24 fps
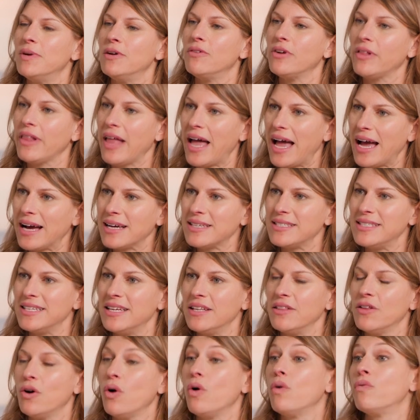be
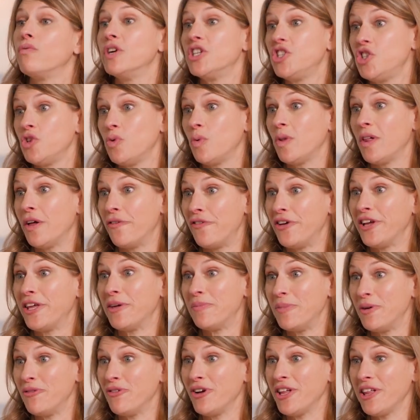relaxing. The whole ritual of it
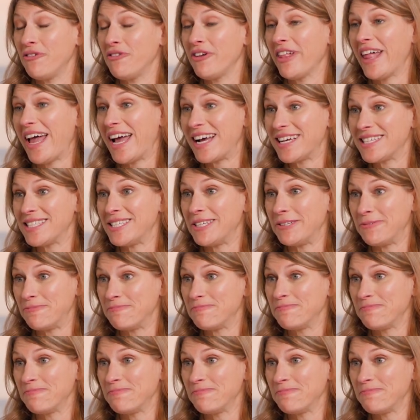can be really relaxing.